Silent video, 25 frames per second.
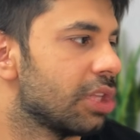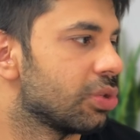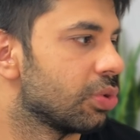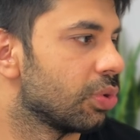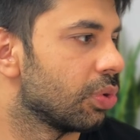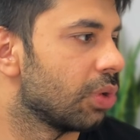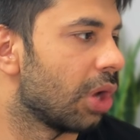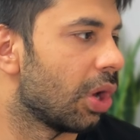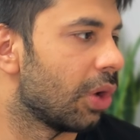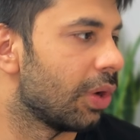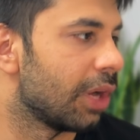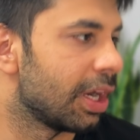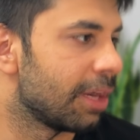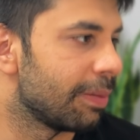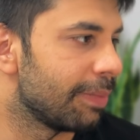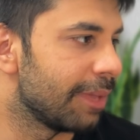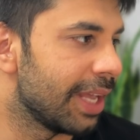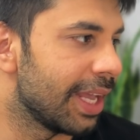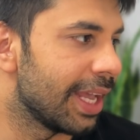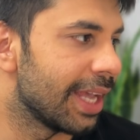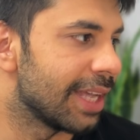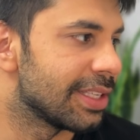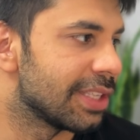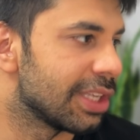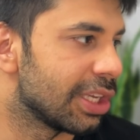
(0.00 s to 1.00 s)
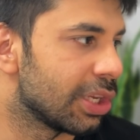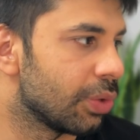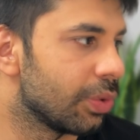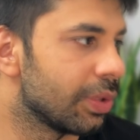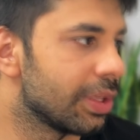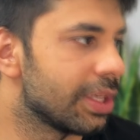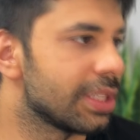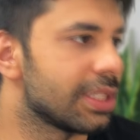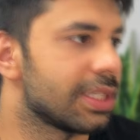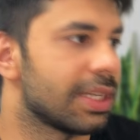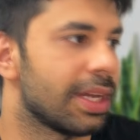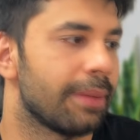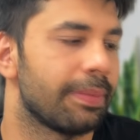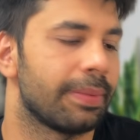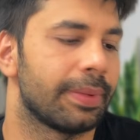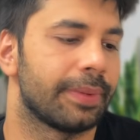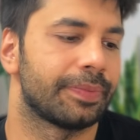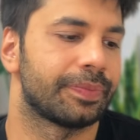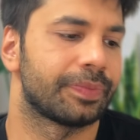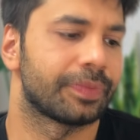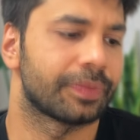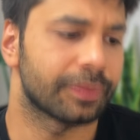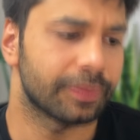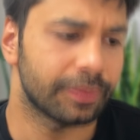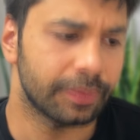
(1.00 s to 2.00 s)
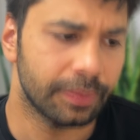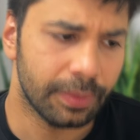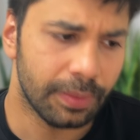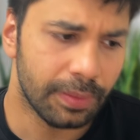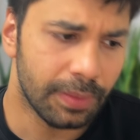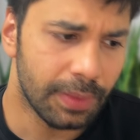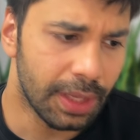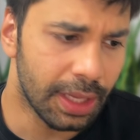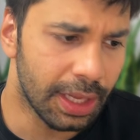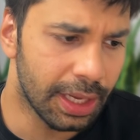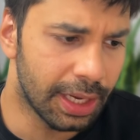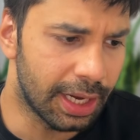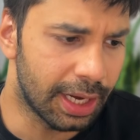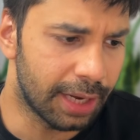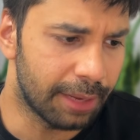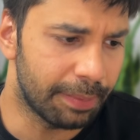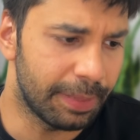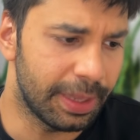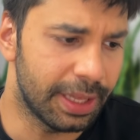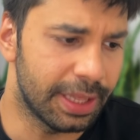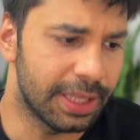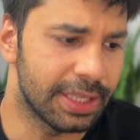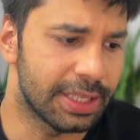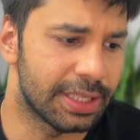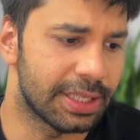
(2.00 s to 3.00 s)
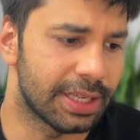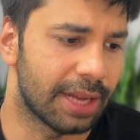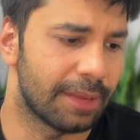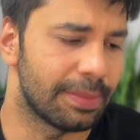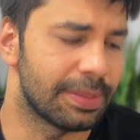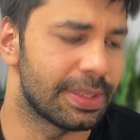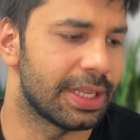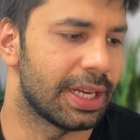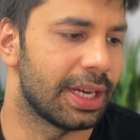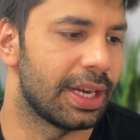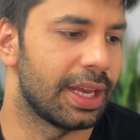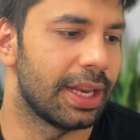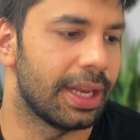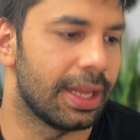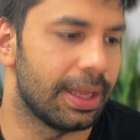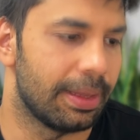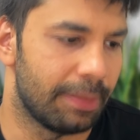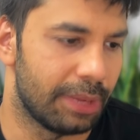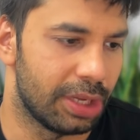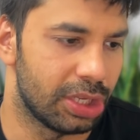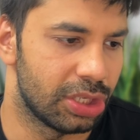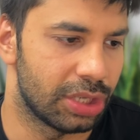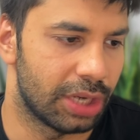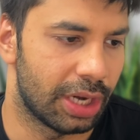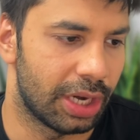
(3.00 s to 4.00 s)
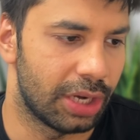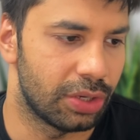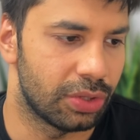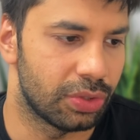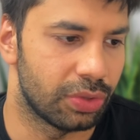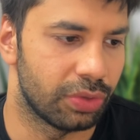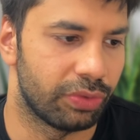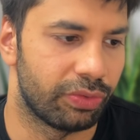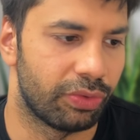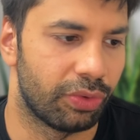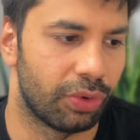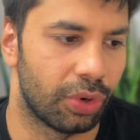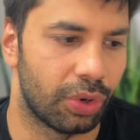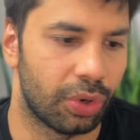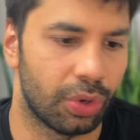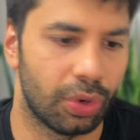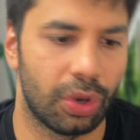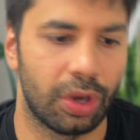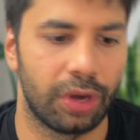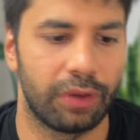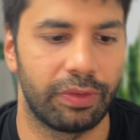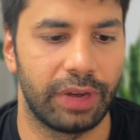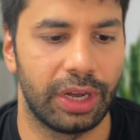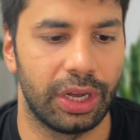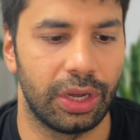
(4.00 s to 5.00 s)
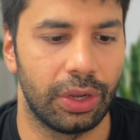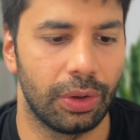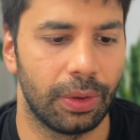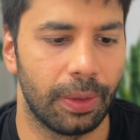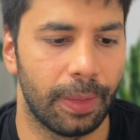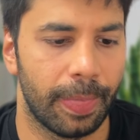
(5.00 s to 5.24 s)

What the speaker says: So now let me execute this step. Let me this time send an image, right? So photo or video.